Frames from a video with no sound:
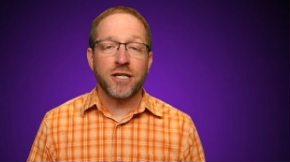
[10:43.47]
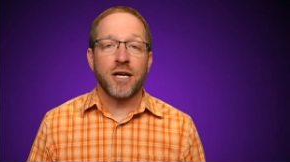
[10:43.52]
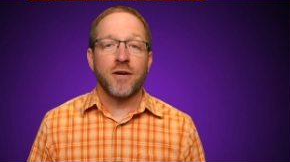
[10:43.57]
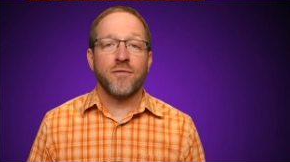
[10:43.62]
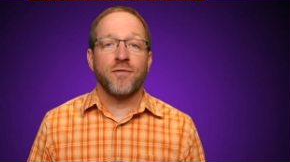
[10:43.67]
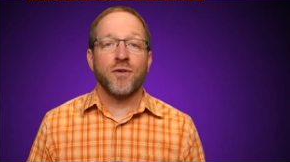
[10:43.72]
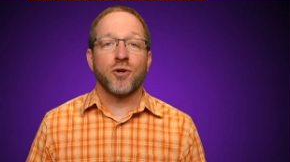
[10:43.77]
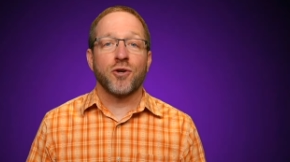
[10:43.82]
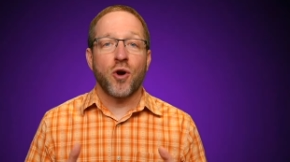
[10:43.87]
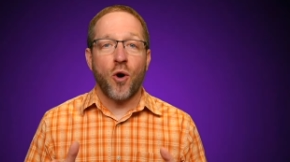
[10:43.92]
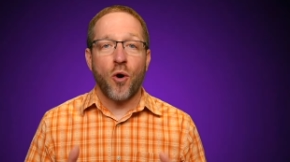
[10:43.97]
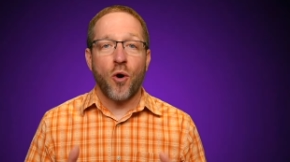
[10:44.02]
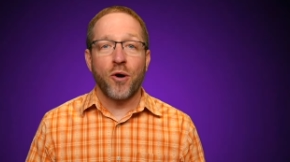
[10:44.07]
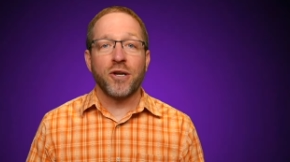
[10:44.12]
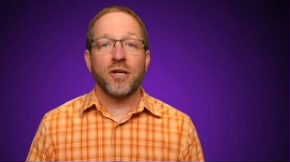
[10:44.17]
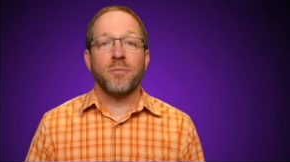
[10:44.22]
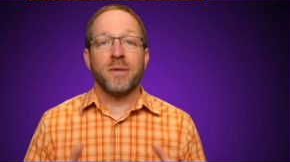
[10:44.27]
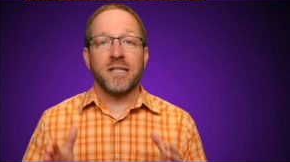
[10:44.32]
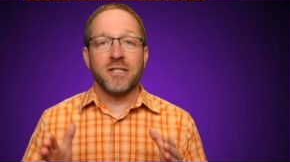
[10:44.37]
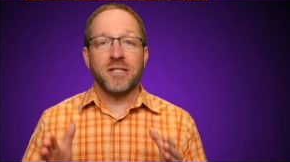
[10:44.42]
if you're going to
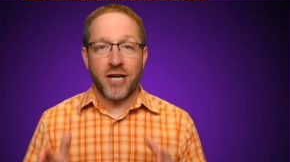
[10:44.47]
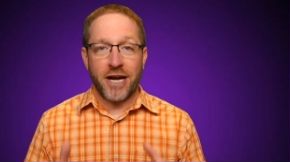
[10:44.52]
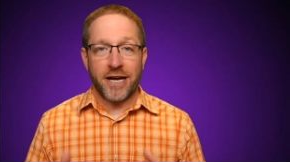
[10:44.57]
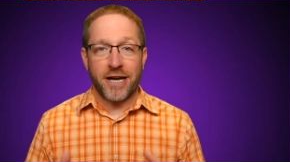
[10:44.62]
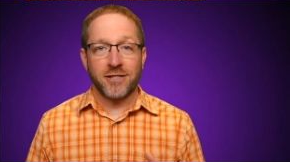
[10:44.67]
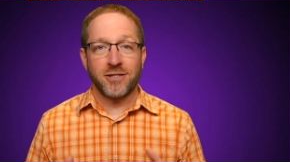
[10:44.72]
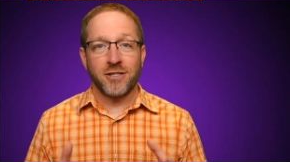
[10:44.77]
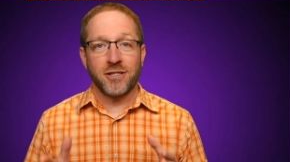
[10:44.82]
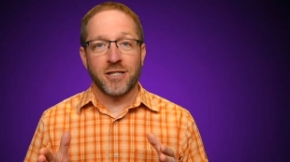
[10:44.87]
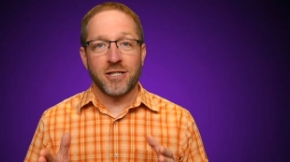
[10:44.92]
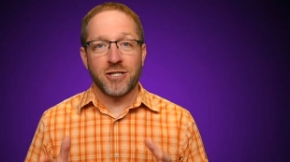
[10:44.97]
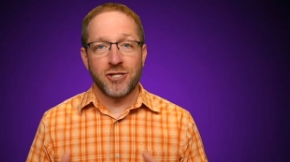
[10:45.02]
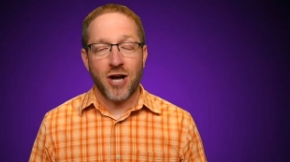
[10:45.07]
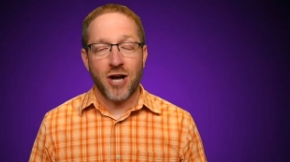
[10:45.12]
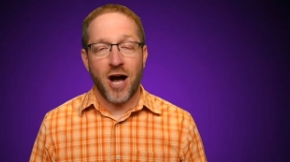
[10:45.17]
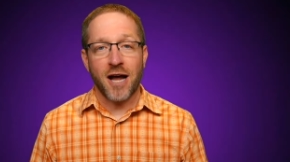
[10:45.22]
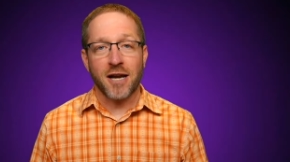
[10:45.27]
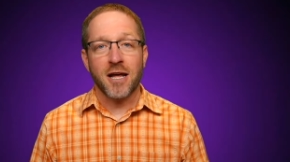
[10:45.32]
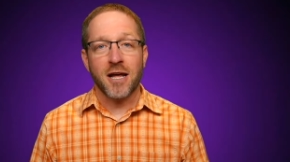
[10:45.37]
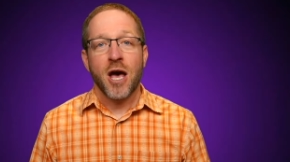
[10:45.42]
be changing the
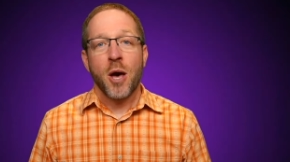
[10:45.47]
shot,